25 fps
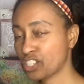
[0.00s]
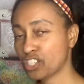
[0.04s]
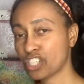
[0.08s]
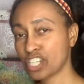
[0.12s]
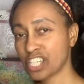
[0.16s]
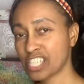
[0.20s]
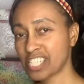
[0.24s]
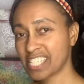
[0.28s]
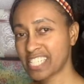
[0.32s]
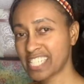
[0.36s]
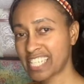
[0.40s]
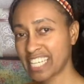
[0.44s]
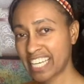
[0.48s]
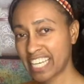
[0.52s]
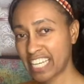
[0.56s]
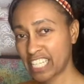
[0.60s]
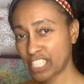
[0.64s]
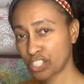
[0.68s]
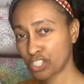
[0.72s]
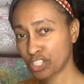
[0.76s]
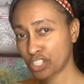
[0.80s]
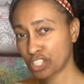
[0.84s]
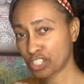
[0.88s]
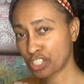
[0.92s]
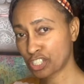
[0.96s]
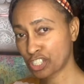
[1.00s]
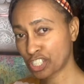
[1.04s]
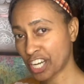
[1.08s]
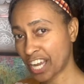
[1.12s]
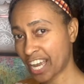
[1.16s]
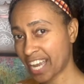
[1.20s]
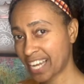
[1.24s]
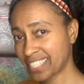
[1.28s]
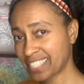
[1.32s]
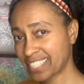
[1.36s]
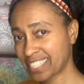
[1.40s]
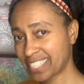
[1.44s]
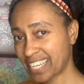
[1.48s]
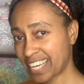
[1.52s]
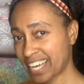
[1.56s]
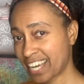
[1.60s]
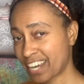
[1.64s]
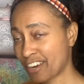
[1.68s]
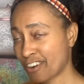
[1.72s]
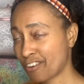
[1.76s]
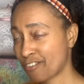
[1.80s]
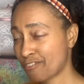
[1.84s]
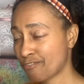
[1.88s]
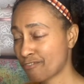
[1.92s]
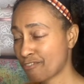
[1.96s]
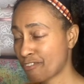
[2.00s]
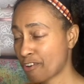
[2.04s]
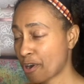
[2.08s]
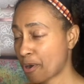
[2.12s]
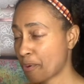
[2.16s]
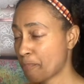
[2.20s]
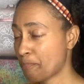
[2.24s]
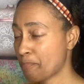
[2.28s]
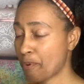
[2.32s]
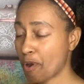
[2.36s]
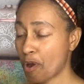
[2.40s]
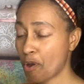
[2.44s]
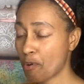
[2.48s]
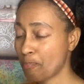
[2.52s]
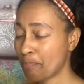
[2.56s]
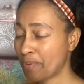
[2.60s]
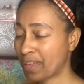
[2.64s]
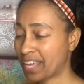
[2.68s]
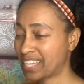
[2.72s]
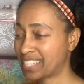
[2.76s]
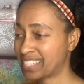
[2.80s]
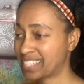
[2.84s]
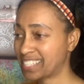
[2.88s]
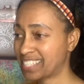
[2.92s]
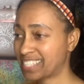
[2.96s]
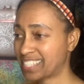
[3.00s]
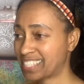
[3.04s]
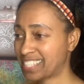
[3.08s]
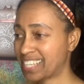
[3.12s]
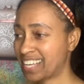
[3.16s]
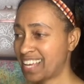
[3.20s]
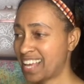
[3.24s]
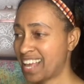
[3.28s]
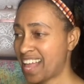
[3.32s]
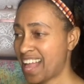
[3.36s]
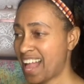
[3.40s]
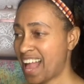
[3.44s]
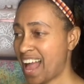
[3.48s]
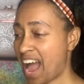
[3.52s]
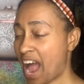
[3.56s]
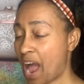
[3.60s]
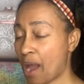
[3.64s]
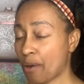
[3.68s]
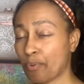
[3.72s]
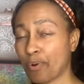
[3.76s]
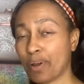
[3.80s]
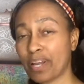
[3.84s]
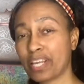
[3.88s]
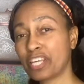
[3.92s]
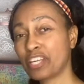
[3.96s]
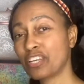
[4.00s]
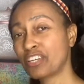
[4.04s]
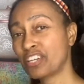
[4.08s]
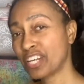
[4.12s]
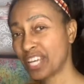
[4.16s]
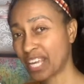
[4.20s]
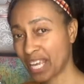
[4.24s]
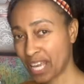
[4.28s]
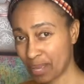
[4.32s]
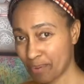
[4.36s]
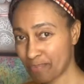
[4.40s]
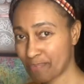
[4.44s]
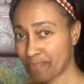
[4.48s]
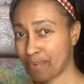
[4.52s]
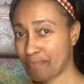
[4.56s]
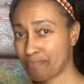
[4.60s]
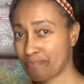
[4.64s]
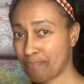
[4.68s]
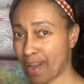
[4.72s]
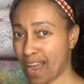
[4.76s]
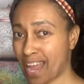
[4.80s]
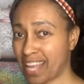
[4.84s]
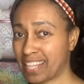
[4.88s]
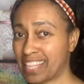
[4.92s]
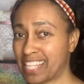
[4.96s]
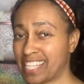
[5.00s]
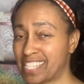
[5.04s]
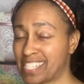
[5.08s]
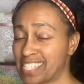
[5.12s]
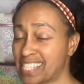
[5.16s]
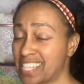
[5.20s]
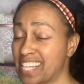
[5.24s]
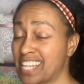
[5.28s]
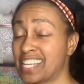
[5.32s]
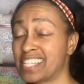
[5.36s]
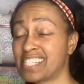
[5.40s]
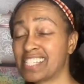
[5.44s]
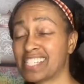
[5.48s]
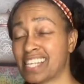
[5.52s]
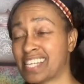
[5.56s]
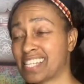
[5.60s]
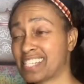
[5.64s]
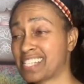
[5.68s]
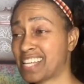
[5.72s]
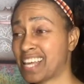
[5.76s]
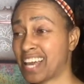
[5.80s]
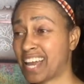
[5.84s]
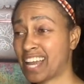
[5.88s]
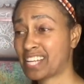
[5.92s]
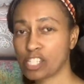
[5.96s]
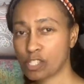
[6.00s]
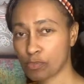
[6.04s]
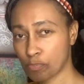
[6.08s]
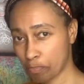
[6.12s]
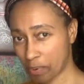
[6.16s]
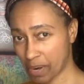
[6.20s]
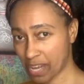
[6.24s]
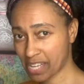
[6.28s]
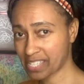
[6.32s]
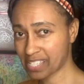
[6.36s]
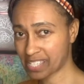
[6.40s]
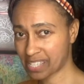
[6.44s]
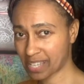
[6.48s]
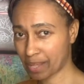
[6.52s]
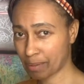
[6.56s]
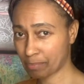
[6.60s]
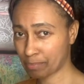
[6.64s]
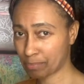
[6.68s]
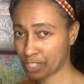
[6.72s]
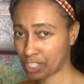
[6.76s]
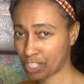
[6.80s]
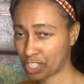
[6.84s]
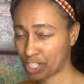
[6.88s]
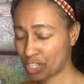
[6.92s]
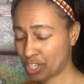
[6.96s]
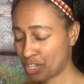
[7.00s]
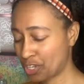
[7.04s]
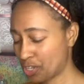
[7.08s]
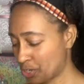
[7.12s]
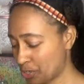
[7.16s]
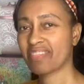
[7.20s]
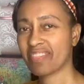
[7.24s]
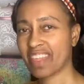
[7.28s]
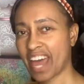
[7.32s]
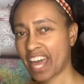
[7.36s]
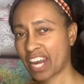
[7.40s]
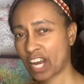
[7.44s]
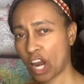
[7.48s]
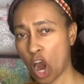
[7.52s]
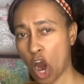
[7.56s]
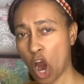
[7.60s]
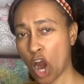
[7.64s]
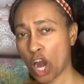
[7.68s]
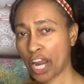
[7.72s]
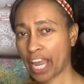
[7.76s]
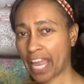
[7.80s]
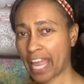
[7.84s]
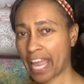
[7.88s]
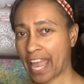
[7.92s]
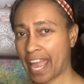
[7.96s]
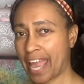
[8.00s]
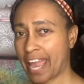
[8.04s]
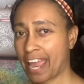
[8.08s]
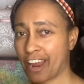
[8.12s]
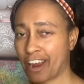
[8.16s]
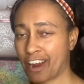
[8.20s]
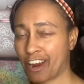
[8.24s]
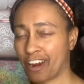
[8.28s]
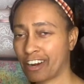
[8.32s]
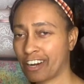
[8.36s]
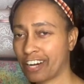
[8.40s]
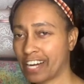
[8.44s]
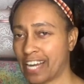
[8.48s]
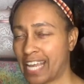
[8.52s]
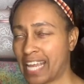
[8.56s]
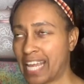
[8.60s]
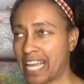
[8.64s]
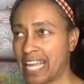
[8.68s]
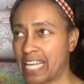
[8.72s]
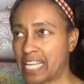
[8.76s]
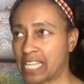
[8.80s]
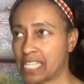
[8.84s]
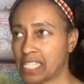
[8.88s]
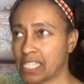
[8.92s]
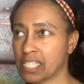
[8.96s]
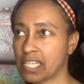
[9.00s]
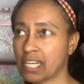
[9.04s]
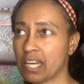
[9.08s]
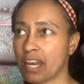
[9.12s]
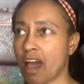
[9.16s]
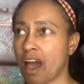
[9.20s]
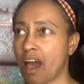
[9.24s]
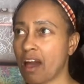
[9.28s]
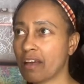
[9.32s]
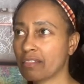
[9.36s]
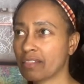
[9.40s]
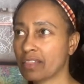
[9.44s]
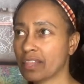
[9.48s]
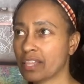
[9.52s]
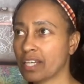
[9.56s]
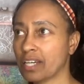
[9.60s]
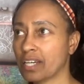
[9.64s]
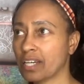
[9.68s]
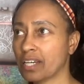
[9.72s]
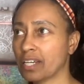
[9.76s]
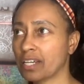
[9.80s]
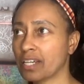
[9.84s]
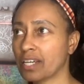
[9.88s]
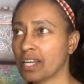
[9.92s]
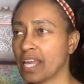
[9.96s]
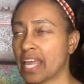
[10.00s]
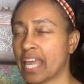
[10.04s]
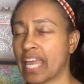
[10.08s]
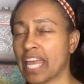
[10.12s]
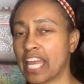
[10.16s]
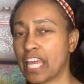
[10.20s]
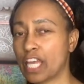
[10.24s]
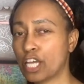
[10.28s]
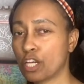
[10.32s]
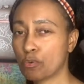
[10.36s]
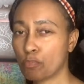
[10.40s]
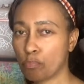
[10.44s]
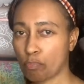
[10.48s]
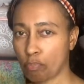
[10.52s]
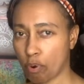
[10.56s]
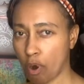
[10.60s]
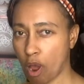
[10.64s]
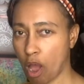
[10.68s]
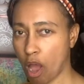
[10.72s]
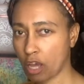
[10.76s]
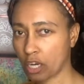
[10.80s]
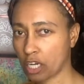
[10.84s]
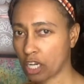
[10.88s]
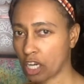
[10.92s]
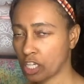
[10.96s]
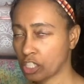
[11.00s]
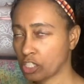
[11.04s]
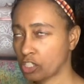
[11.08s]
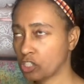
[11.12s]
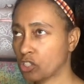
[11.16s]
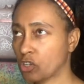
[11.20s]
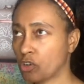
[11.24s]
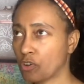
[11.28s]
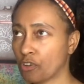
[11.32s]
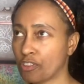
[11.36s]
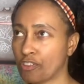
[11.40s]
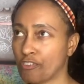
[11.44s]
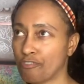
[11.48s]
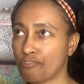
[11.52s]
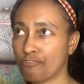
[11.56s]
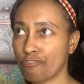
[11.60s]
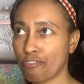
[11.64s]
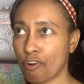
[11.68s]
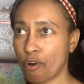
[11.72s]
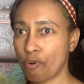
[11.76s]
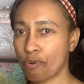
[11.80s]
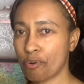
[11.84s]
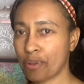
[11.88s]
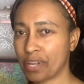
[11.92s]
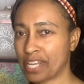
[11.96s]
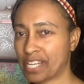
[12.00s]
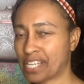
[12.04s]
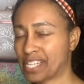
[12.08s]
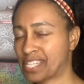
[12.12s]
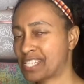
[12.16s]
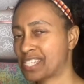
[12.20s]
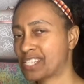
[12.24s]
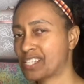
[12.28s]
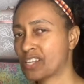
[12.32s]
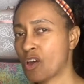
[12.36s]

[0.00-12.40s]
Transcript: just to interject here for a moment, I want you to keep in mind these things as I express them to you, that our hair is not the end product or the focus